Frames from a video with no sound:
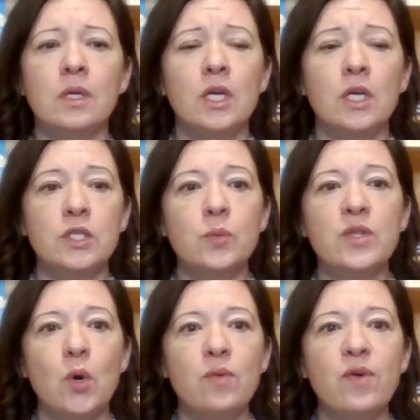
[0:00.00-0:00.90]
So,
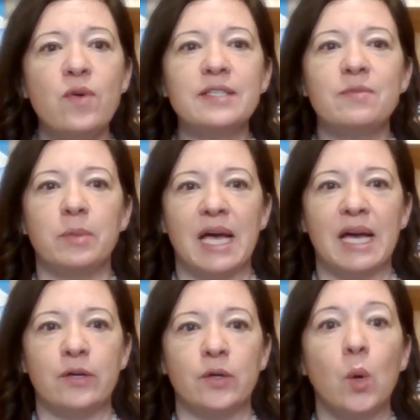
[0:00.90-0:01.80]
with overactive
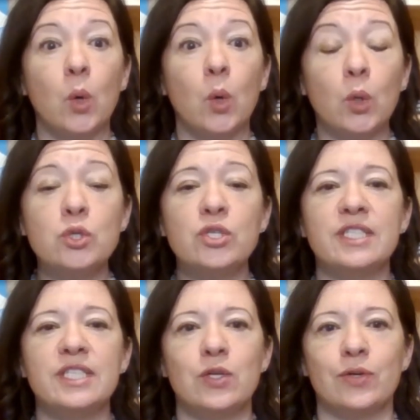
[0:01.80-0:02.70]
bladder or
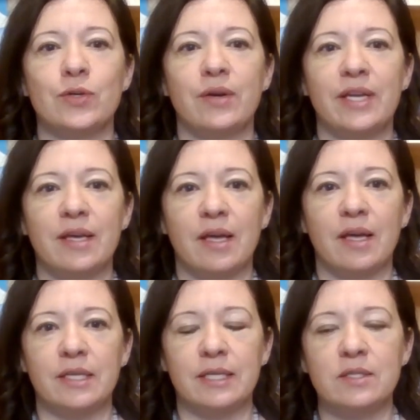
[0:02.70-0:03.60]
urgency urinary
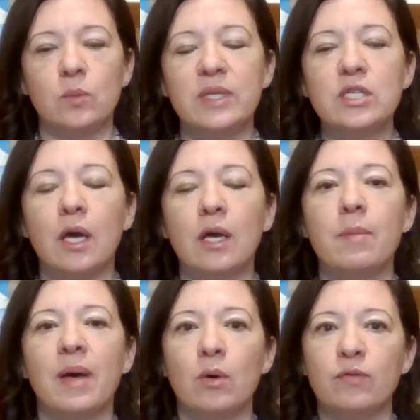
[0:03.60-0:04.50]
incontinence, we talk
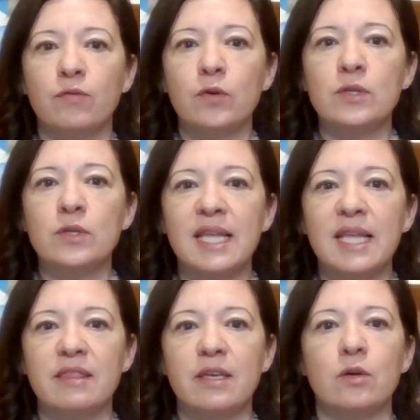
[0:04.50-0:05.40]
about first line
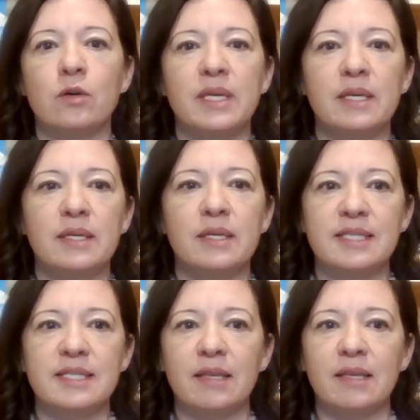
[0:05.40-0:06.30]
therapy,
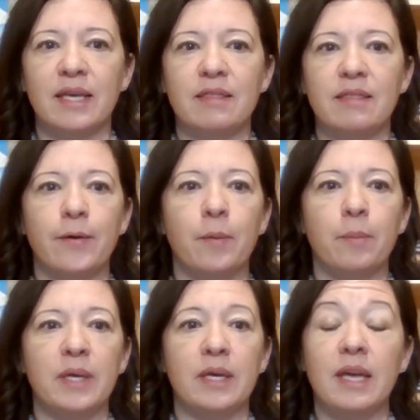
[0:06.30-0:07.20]
second line
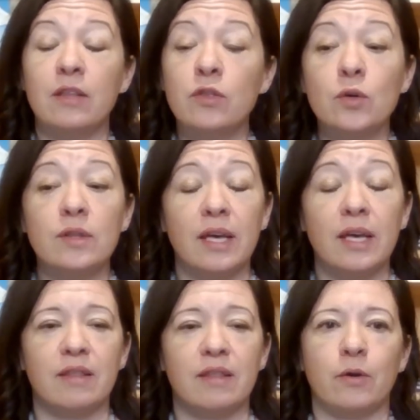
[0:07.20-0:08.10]
therapy, and third
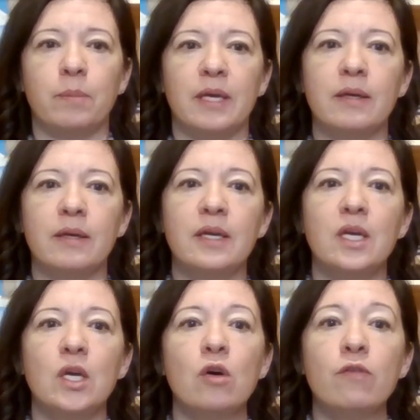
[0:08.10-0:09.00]
line therapy.
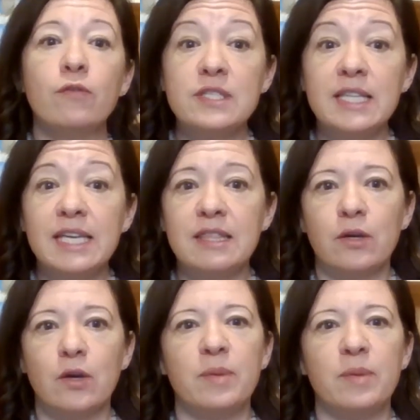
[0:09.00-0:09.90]
First line
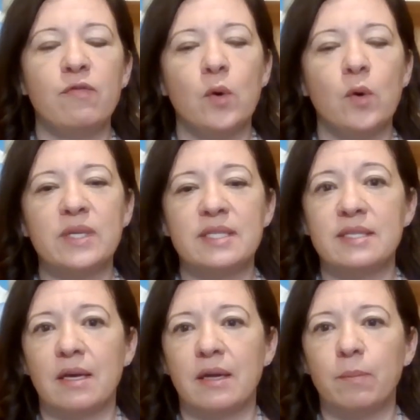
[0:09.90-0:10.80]
therapy focuses
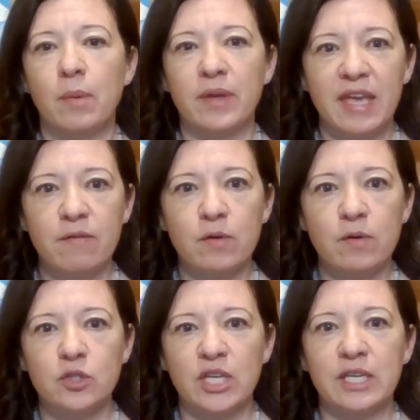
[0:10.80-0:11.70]
on
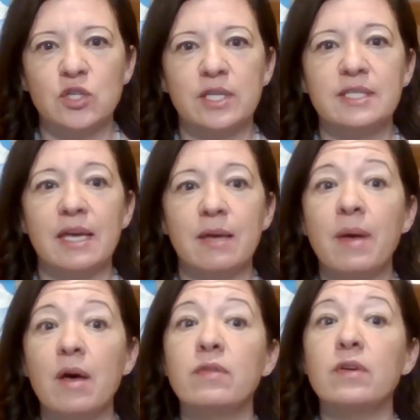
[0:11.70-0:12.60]
behavioral changes and
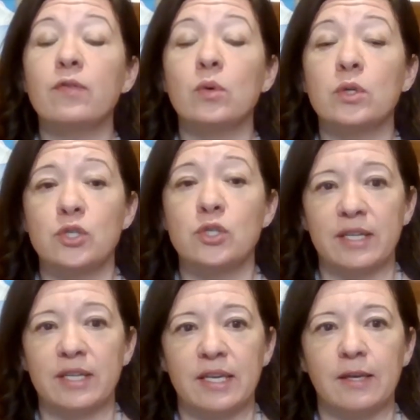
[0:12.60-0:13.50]
pelvic floor
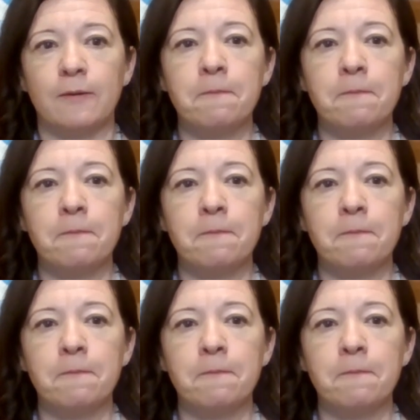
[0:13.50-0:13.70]
strengthening.